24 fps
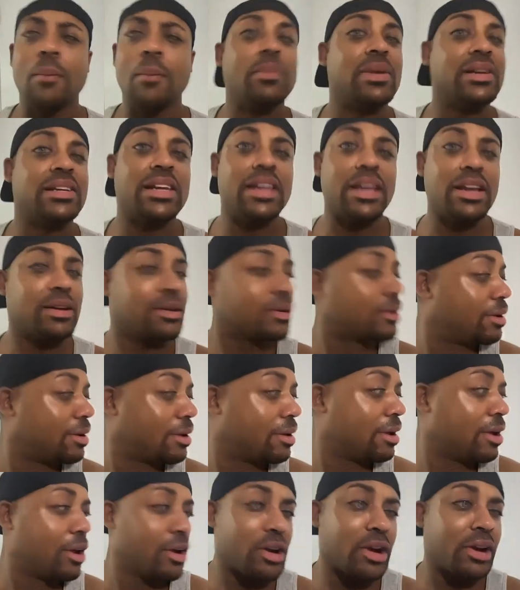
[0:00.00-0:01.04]
But then
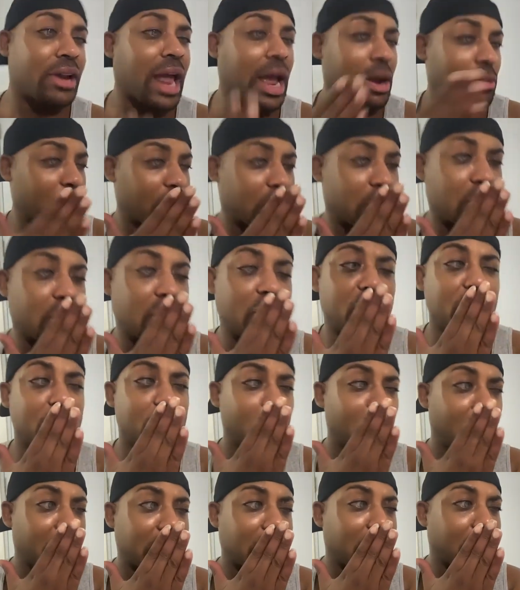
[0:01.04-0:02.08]
you're like, well, couldn't you
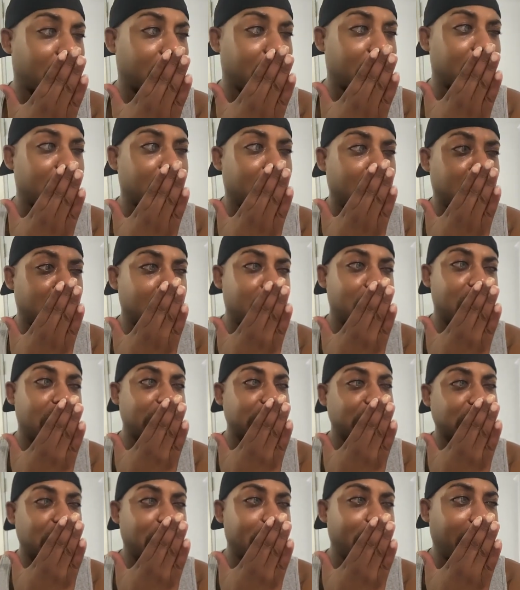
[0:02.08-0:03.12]
work out the
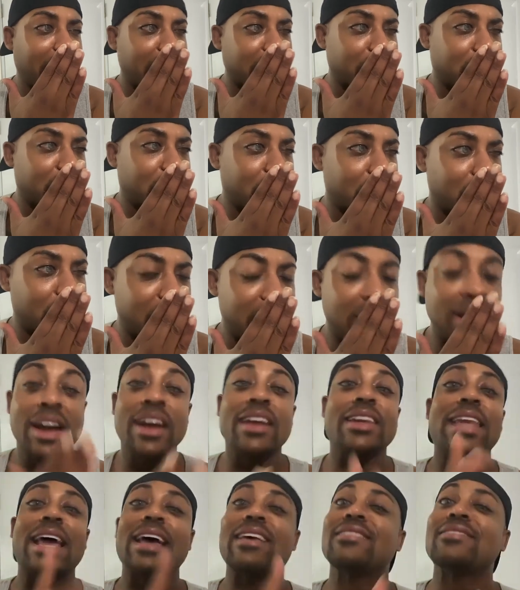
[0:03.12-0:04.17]
rest of your body too?
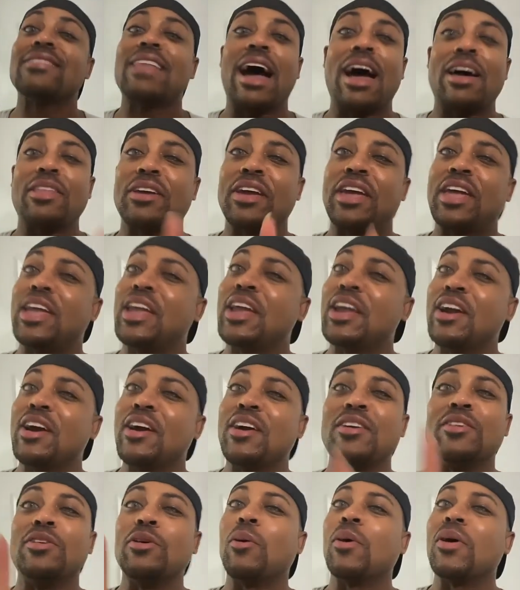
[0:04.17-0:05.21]
That's neither
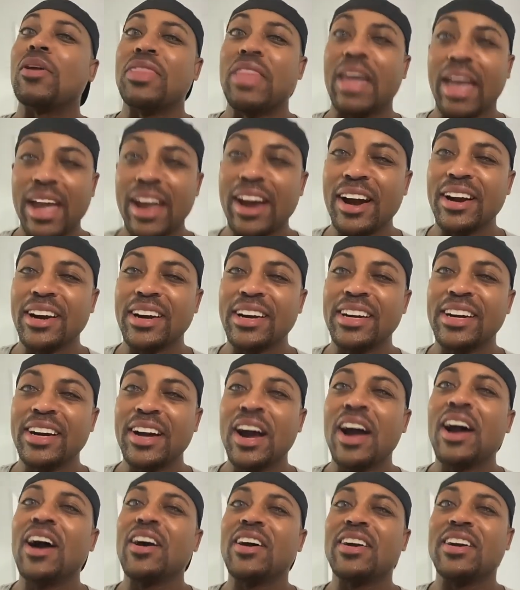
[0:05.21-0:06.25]
here nor there.
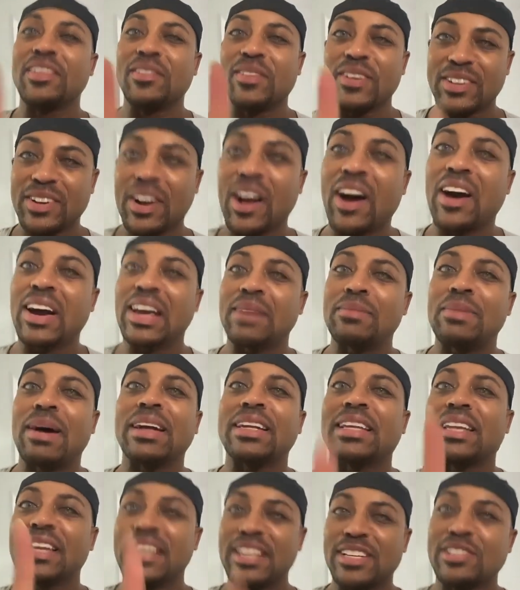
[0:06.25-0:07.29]
We're talking about
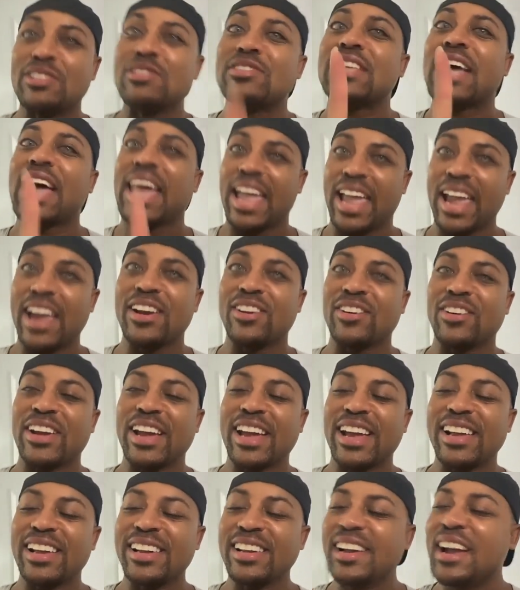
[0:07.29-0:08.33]
the issues at hand,
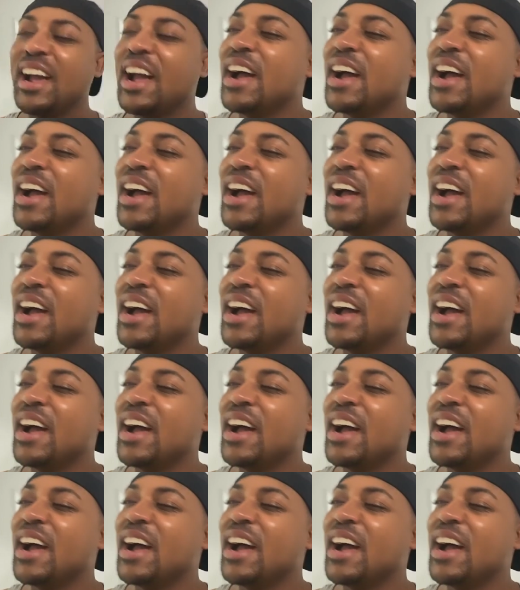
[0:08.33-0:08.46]
okay?